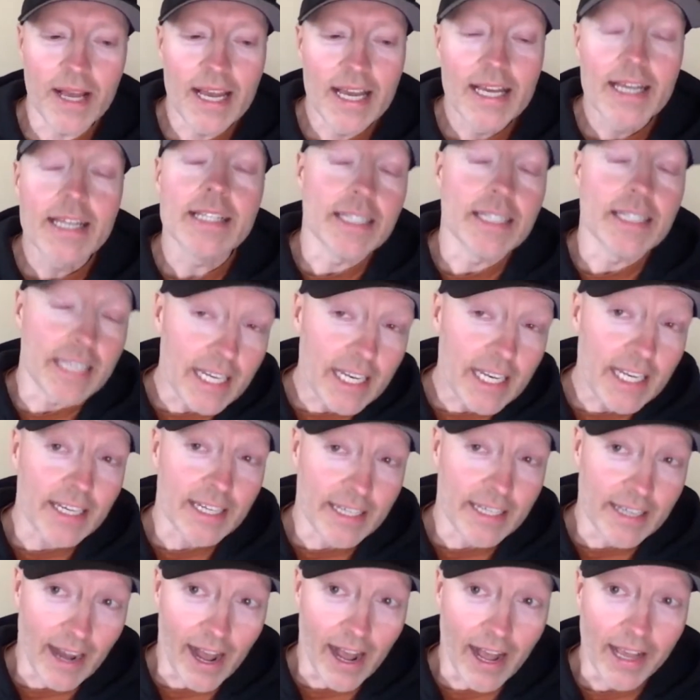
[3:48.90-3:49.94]
Didn't
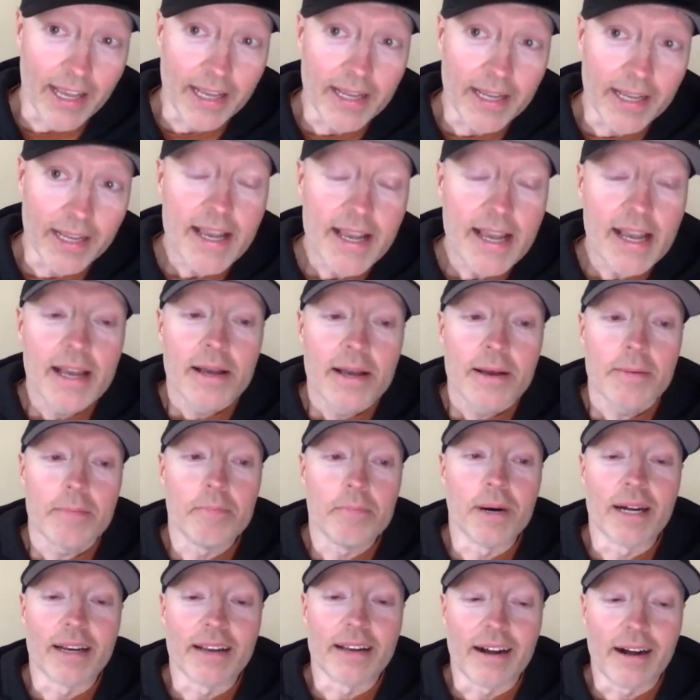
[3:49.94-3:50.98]
die,
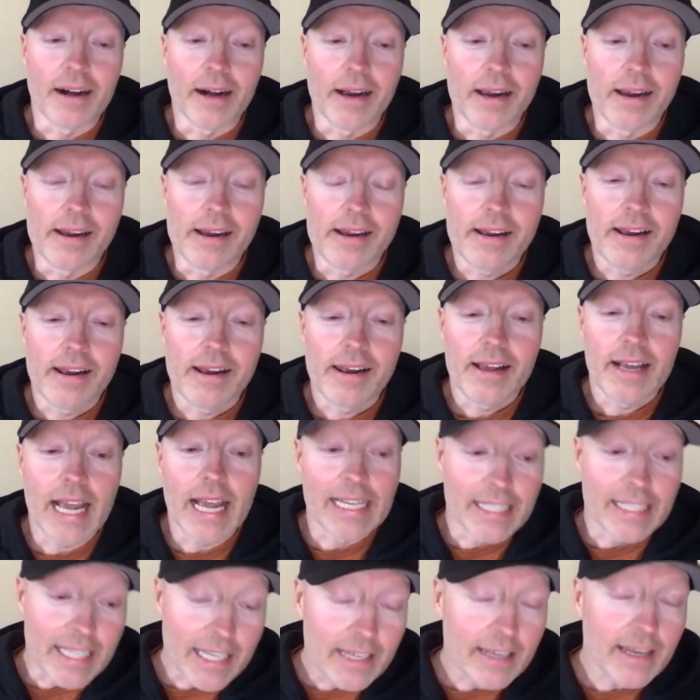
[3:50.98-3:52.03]
but
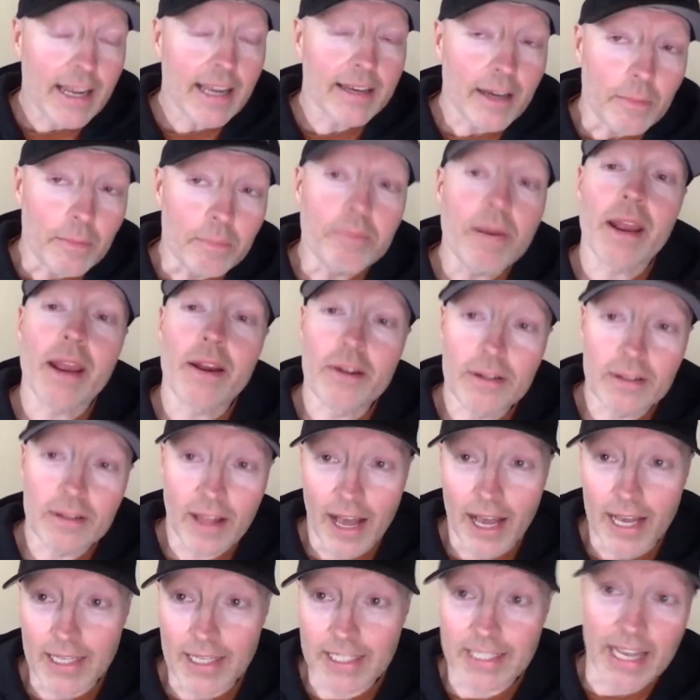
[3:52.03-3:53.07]
didn't end up
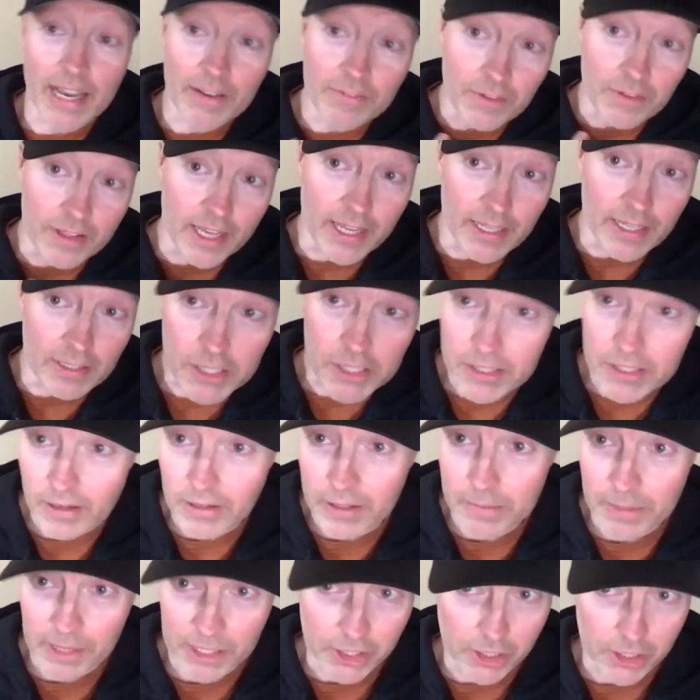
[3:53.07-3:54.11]
paralyzed after they installed a
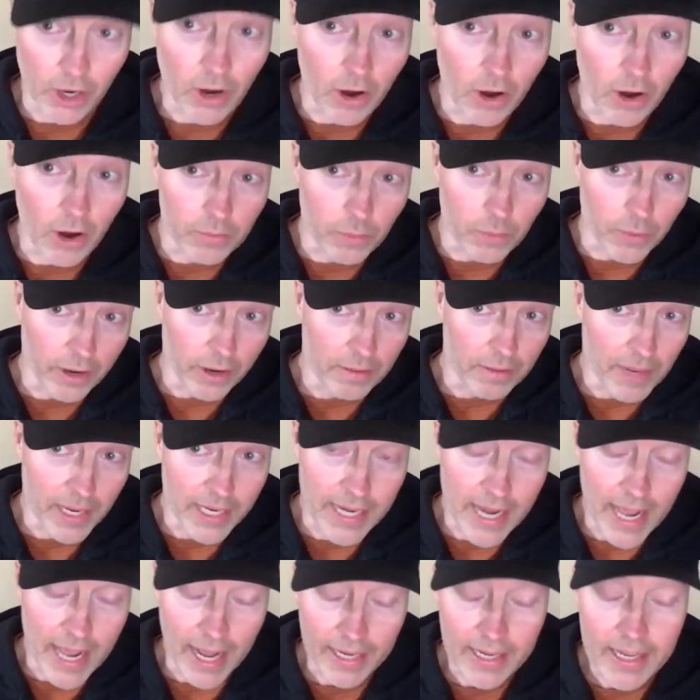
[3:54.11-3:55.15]
bunch of hardware in my
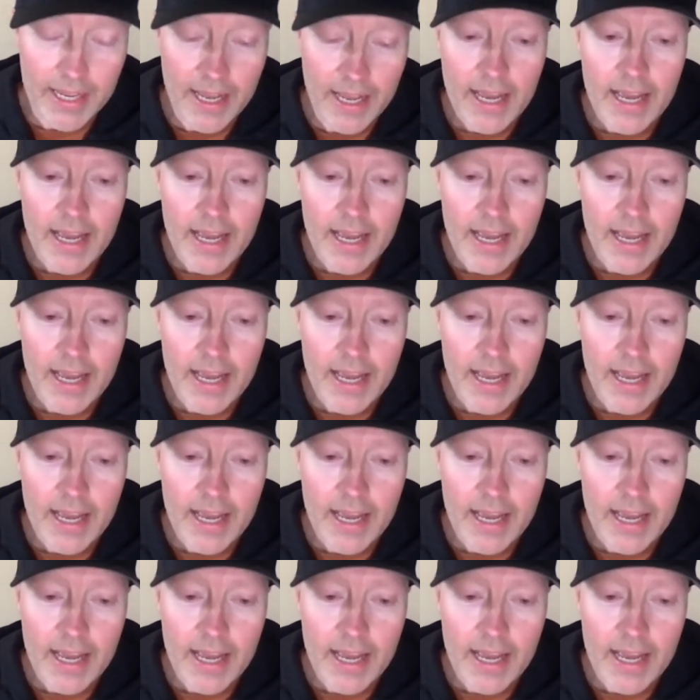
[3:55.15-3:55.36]
neck.